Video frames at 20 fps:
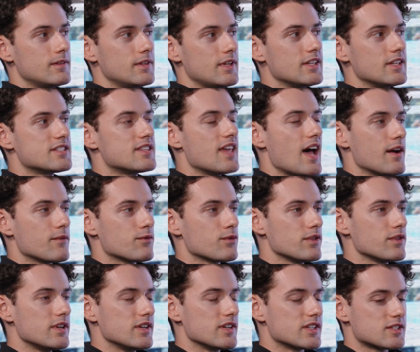is that for
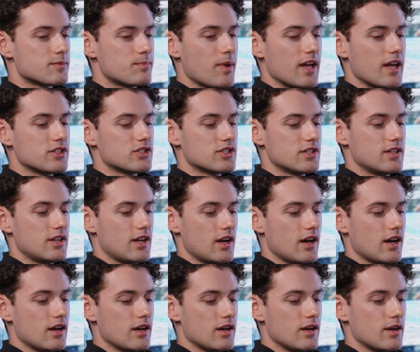the expansion
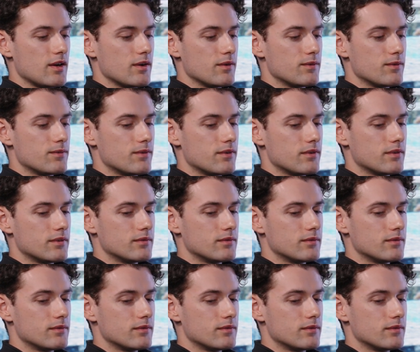of